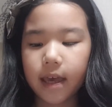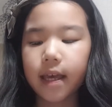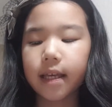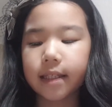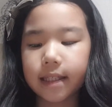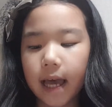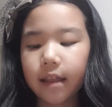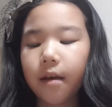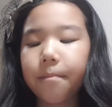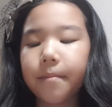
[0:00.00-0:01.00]
He sat
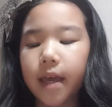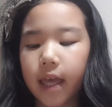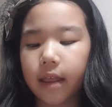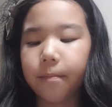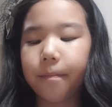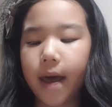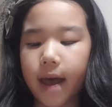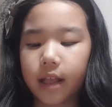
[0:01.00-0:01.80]
up in bed,